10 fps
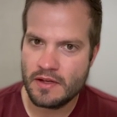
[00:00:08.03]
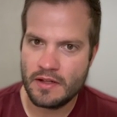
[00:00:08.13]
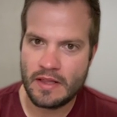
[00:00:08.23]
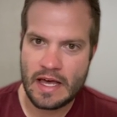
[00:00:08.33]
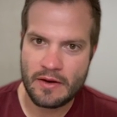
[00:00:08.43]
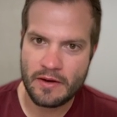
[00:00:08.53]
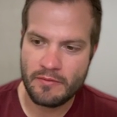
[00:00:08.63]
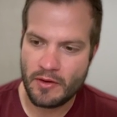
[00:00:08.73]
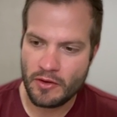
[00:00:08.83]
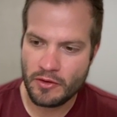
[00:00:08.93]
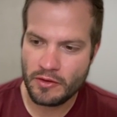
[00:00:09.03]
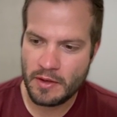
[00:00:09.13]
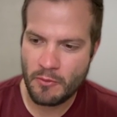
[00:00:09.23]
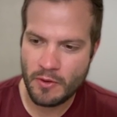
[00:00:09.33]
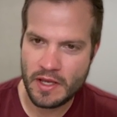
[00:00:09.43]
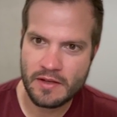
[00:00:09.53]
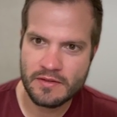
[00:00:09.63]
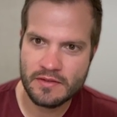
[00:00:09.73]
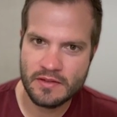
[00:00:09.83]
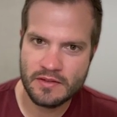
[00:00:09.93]
A lot of early
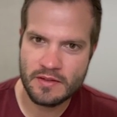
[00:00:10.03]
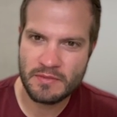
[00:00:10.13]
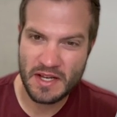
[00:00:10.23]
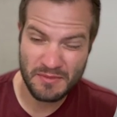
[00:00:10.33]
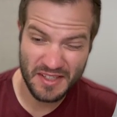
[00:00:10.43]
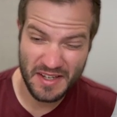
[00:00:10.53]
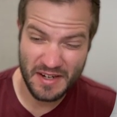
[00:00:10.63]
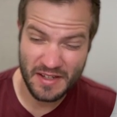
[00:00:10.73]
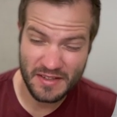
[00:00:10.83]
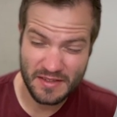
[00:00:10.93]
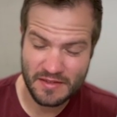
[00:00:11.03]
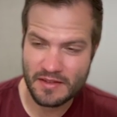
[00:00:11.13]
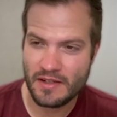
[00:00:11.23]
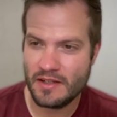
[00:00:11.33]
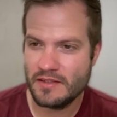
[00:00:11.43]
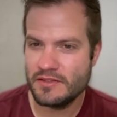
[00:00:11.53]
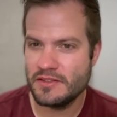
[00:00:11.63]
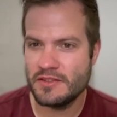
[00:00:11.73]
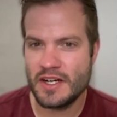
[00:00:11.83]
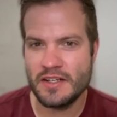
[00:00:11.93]
mornings, sometimes late nights, uh, just
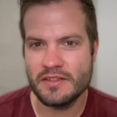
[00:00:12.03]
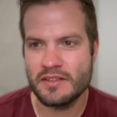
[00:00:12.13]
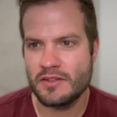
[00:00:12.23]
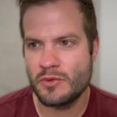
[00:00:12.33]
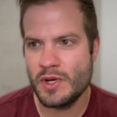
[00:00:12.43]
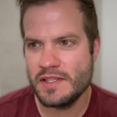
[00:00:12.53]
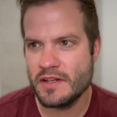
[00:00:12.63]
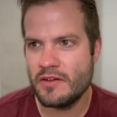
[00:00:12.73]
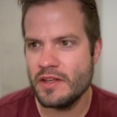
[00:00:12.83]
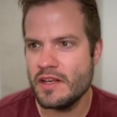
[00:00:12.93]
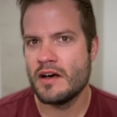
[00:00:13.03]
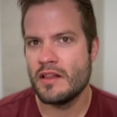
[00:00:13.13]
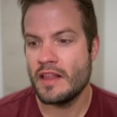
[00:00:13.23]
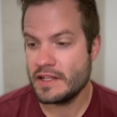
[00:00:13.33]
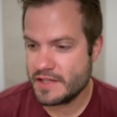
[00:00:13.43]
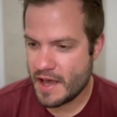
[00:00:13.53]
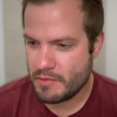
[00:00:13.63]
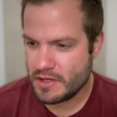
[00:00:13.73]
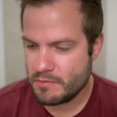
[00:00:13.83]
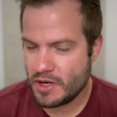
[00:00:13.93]
trying to squeeze it all in. Lots
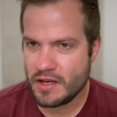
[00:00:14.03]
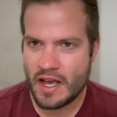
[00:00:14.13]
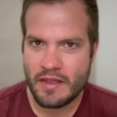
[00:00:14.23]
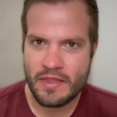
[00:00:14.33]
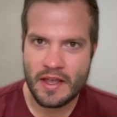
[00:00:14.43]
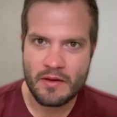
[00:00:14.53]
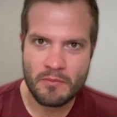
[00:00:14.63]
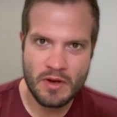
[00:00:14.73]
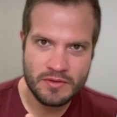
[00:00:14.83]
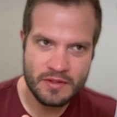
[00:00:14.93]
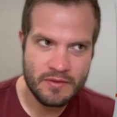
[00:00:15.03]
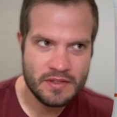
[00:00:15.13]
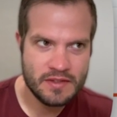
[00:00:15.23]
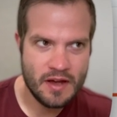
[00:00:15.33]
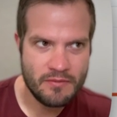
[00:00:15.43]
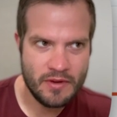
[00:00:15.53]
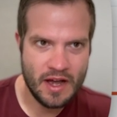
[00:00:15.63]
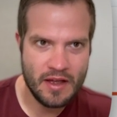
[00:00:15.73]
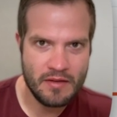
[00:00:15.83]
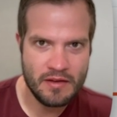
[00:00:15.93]
happened, but I think most of the stuff
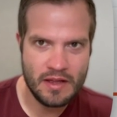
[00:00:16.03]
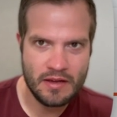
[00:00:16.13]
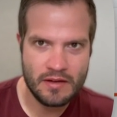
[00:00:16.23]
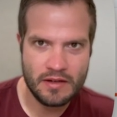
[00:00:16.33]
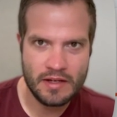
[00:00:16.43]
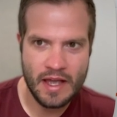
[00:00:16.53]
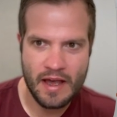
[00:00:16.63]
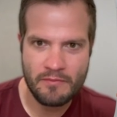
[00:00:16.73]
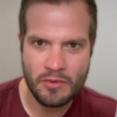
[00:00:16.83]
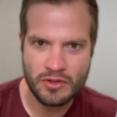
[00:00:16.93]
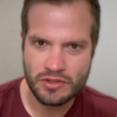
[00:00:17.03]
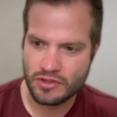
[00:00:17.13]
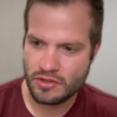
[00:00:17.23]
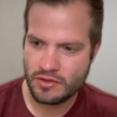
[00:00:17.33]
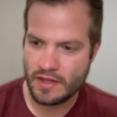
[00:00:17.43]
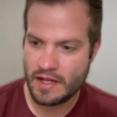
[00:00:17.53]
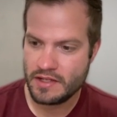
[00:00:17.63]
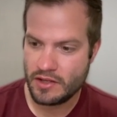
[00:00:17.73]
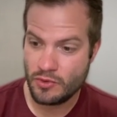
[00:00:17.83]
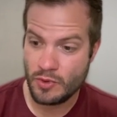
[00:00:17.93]
I have pushed that
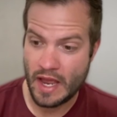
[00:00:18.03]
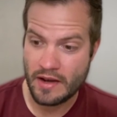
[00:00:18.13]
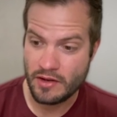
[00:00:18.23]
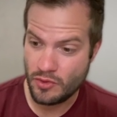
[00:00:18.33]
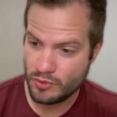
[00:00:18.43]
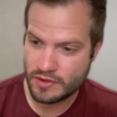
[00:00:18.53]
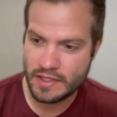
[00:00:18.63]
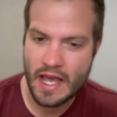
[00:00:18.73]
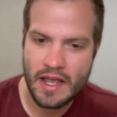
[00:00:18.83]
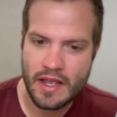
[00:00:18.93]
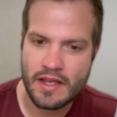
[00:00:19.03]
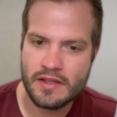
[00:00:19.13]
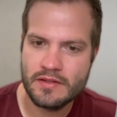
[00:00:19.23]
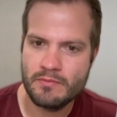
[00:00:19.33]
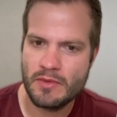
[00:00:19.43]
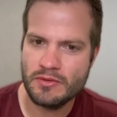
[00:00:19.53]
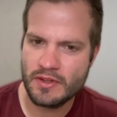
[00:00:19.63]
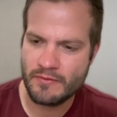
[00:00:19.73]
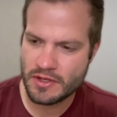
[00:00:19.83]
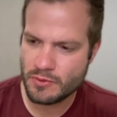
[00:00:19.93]
you can use today is mostly
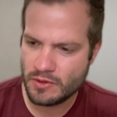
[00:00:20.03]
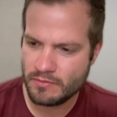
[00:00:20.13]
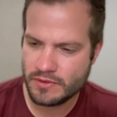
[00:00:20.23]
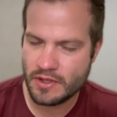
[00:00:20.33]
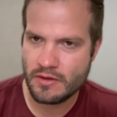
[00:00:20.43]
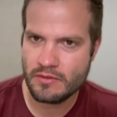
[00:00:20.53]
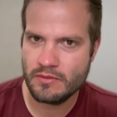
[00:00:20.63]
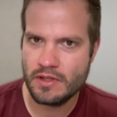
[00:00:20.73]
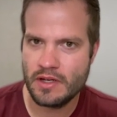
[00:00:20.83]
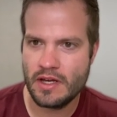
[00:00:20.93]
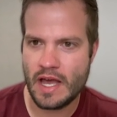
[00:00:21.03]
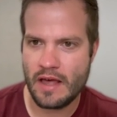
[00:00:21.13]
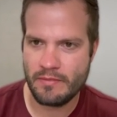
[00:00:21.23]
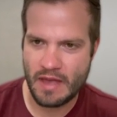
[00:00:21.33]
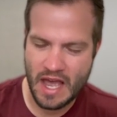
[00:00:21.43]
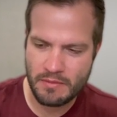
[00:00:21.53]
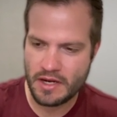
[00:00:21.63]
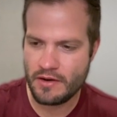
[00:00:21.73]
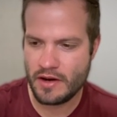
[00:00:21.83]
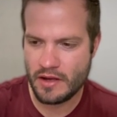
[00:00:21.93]
visual. So the admin
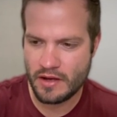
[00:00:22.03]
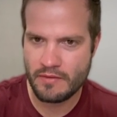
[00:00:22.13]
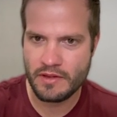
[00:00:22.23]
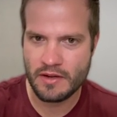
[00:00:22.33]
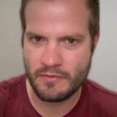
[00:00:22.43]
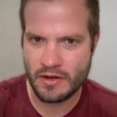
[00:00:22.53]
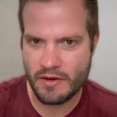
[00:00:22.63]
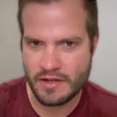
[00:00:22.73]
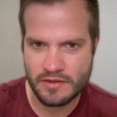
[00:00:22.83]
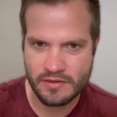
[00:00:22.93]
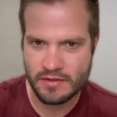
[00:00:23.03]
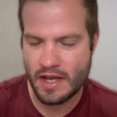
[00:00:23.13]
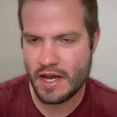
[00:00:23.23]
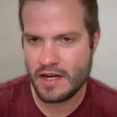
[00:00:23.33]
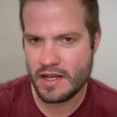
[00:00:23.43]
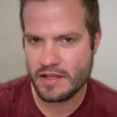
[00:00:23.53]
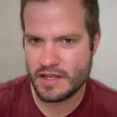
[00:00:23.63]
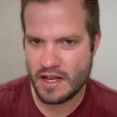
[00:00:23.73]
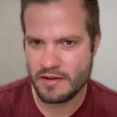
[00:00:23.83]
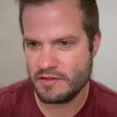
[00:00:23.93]
area of the configuration side has
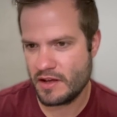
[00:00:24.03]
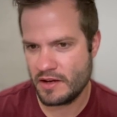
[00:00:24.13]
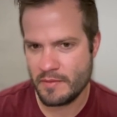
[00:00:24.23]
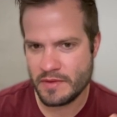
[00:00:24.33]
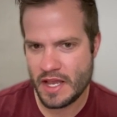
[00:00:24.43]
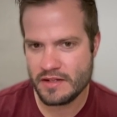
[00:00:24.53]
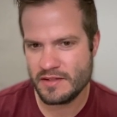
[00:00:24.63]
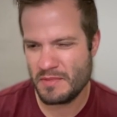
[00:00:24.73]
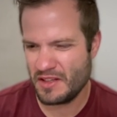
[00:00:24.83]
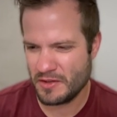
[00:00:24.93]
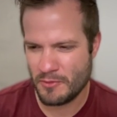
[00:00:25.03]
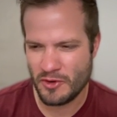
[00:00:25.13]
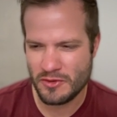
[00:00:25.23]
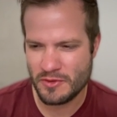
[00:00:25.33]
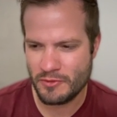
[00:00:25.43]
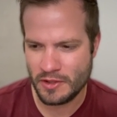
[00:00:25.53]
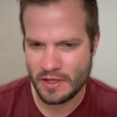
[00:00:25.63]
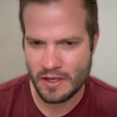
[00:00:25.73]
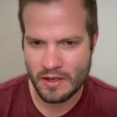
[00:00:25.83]
gotten an update to be a little more user friendly.